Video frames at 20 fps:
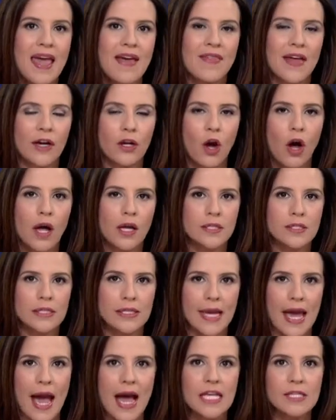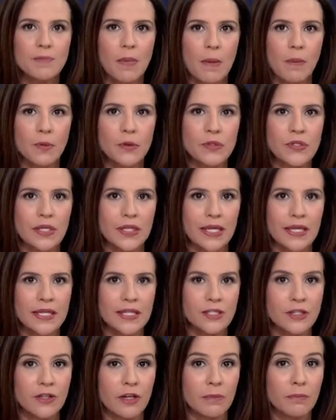that caused gas bubbles to get into their